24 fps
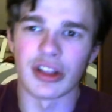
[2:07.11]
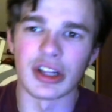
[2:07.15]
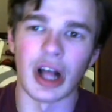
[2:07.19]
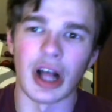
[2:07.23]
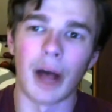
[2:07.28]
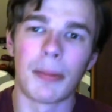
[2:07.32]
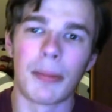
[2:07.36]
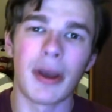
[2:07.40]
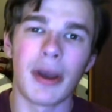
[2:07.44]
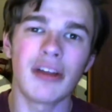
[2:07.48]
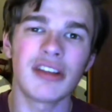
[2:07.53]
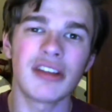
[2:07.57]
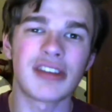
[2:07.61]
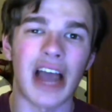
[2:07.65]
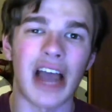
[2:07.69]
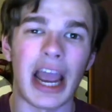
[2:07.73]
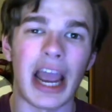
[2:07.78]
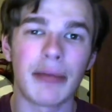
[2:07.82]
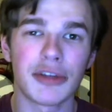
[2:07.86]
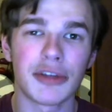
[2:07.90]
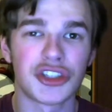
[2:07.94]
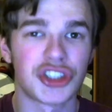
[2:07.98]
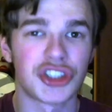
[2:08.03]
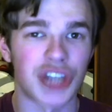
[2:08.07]
A bit of the
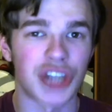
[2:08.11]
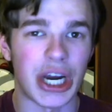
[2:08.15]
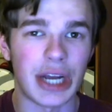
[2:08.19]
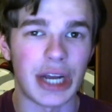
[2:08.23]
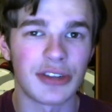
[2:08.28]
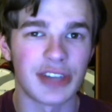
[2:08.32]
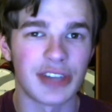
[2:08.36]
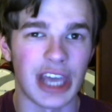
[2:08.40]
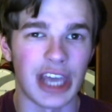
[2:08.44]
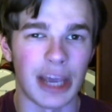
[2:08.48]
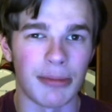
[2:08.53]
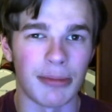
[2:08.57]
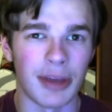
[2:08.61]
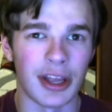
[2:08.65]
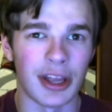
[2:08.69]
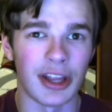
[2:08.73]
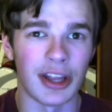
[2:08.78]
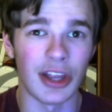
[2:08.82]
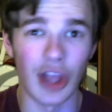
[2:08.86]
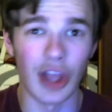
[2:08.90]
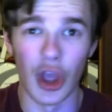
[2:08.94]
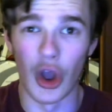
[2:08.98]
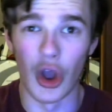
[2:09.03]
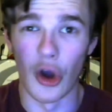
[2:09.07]
Timeless Child came
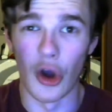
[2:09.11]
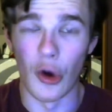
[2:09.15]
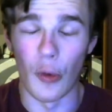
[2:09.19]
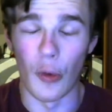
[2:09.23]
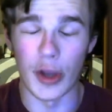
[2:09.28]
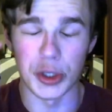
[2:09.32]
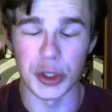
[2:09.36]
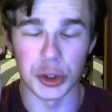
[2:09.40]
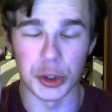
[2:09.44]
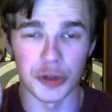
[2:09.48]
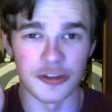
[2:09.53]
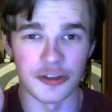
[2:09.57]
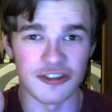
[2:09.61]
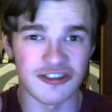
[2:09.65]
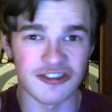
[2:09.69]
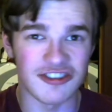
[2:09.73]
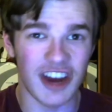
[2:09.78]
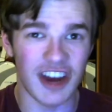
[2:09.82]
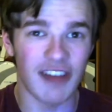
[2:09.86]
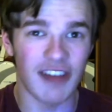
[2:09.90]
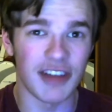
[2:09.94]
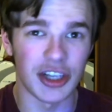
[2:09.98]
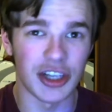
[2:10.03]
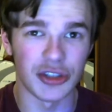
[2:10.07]
in, which was
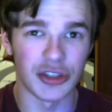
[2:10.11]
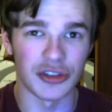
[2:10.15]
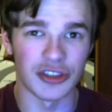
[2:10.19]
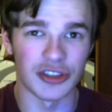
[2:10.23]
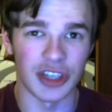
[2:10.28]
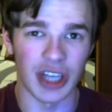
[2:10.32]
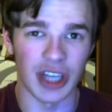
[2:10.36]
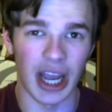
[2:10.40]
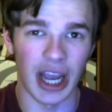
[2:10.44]
very interesting.